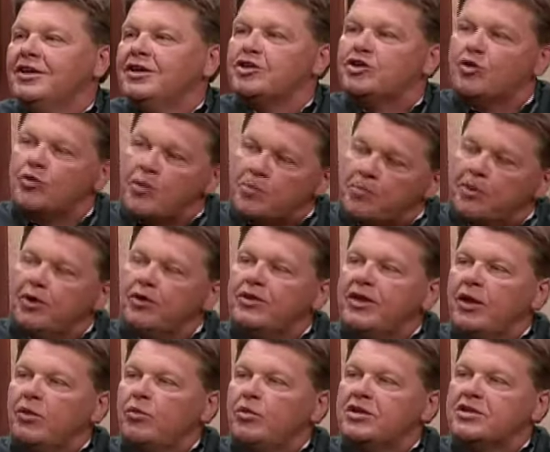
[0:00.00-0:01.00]
So we build
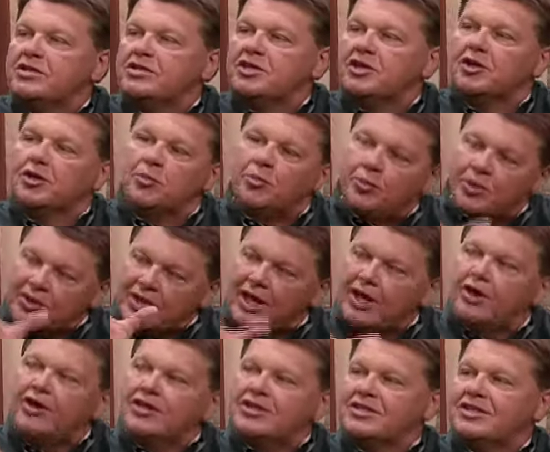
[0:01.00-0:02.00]
that window sticker, put
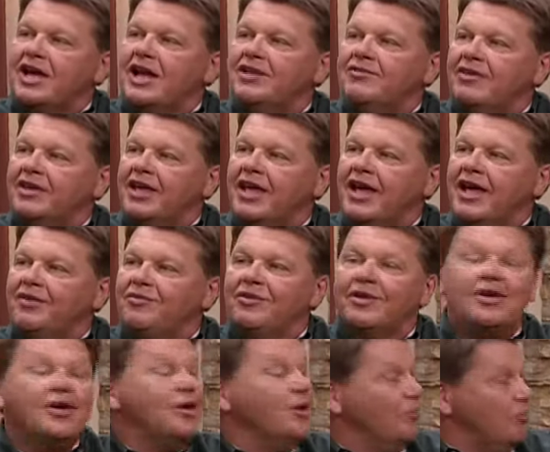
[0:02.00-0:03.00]
that on the side of a calf,
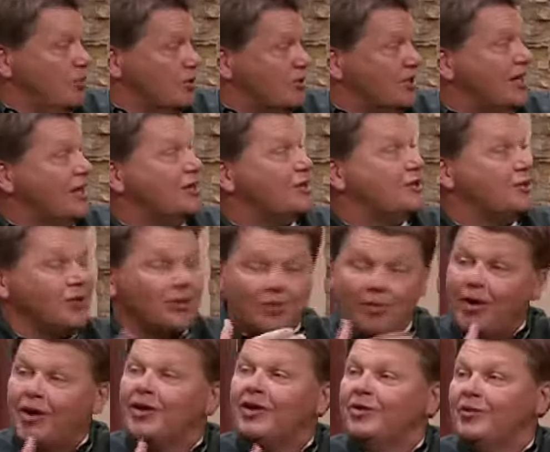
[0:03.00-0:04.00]
present it to a
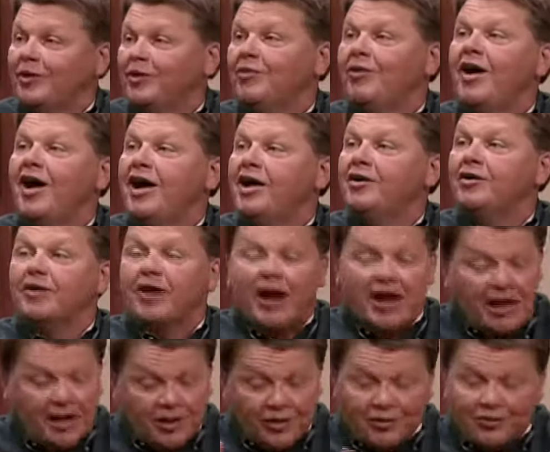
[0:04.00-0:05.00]
market where Ron or
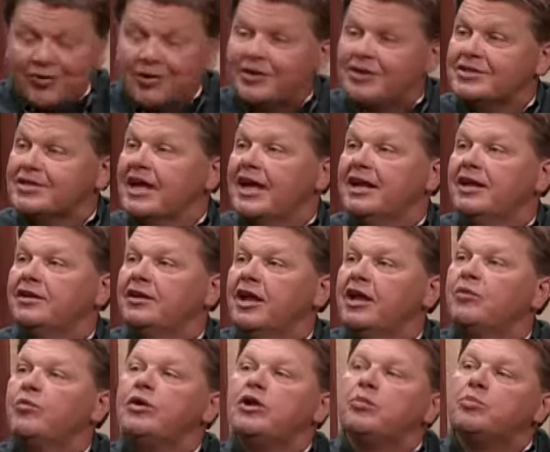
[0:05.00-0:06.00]
any other feeder's at,
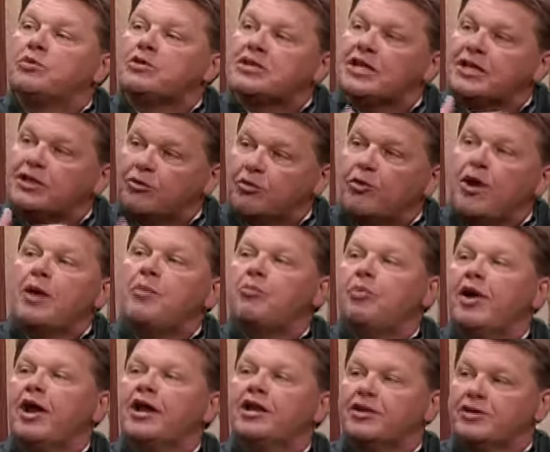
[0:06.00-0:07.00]
and we can present the right
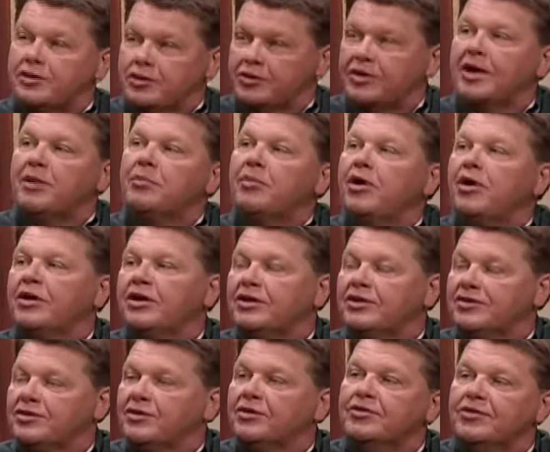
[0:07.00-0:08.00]
product to that
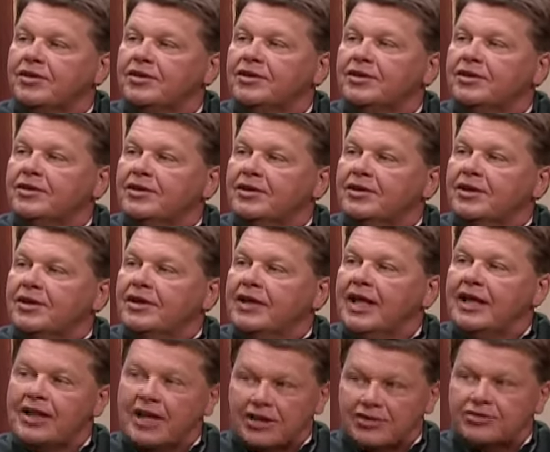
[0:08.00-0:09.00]
market. So
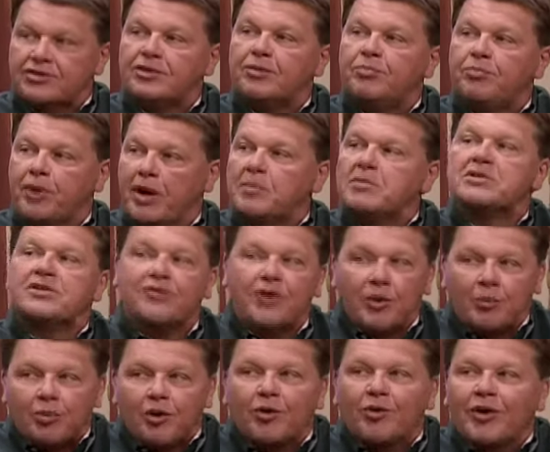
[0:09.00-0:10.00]
that's the premise of
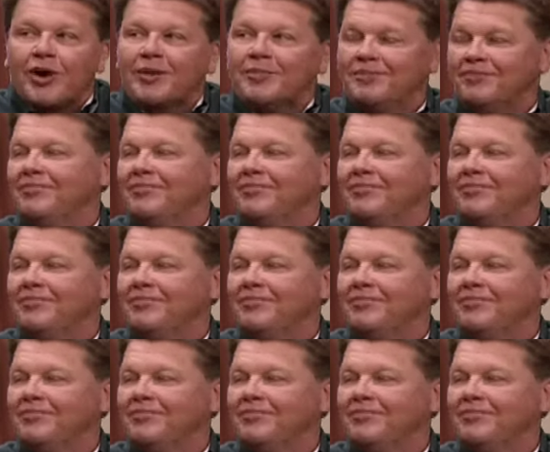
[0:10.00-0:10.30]
our program.